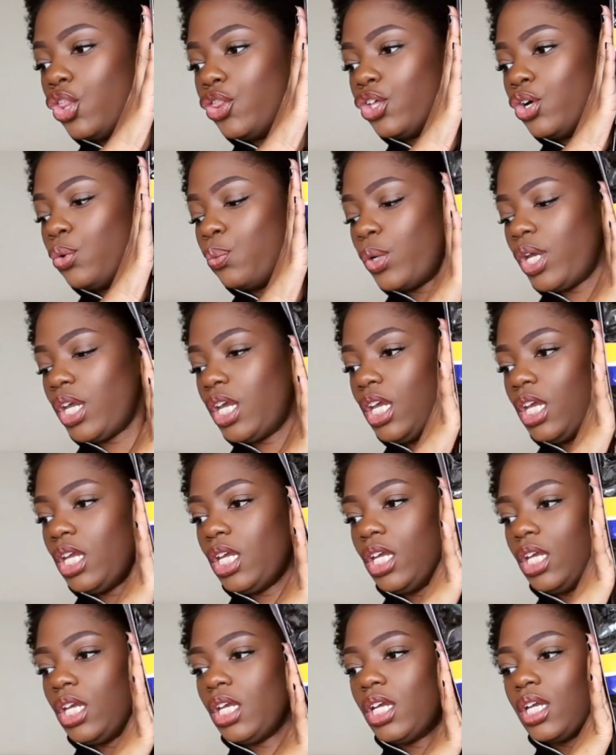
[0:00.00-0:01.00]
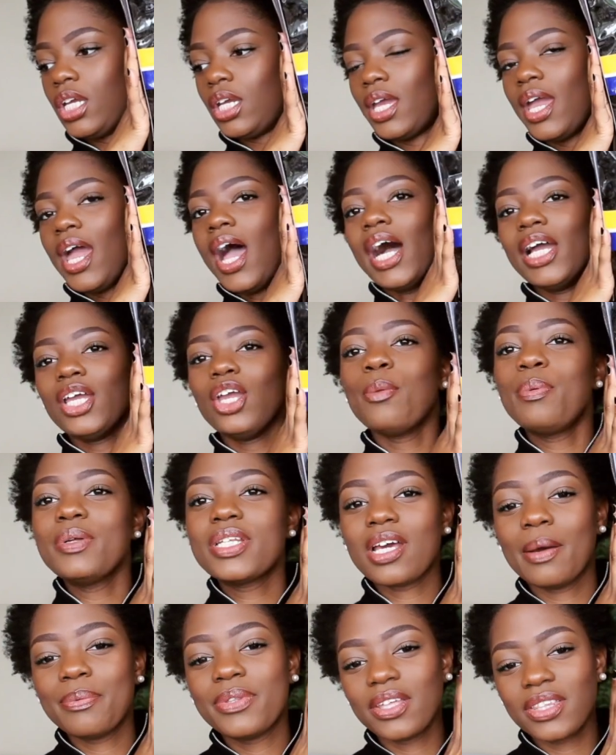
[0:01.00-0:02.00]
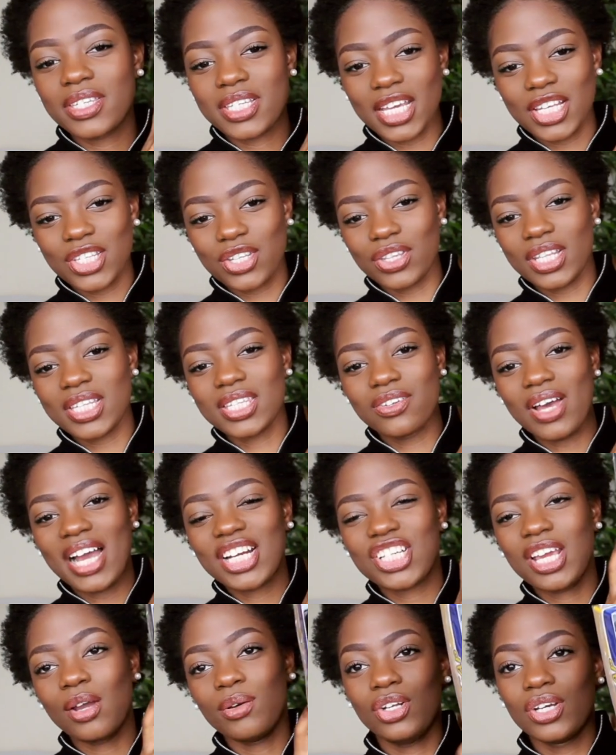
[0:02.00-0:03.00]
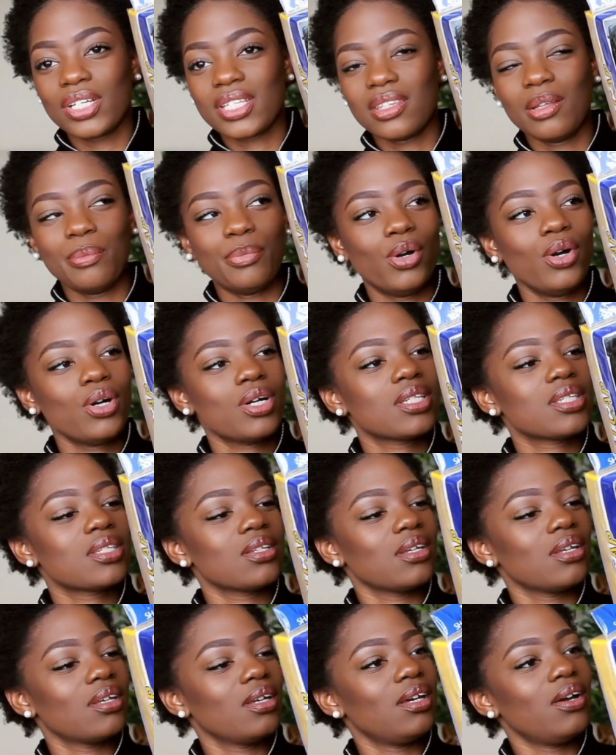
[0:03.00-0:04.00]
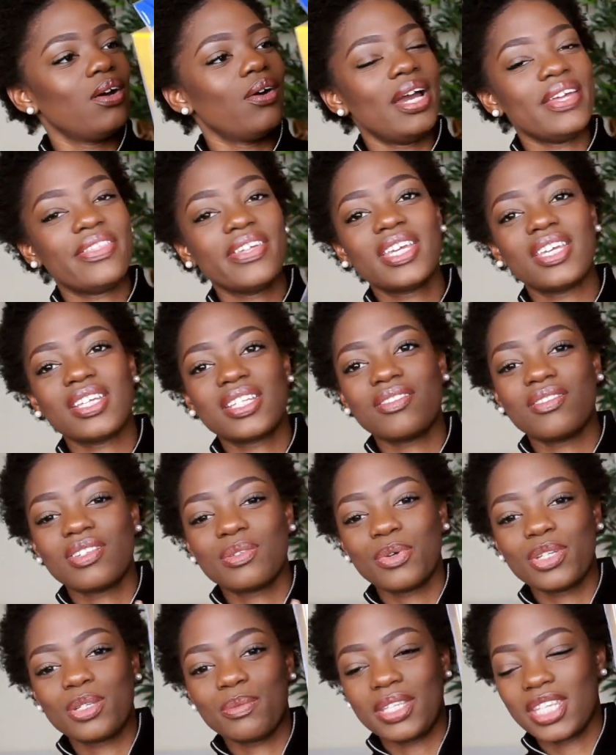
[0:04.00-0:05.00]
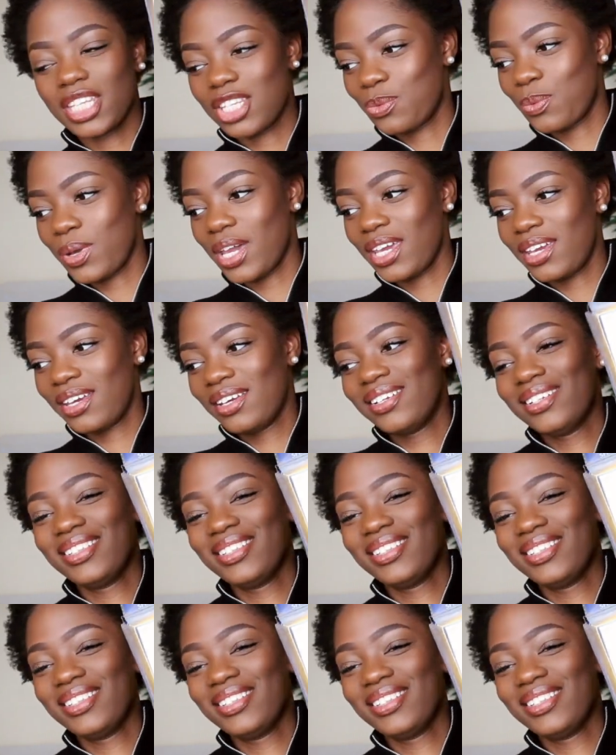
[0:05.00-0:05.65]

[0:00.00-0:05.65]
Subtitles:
the wig. I opened it up the other day, so this is not actually how it looks in the box. Oh, I think it's even supposed to be this way.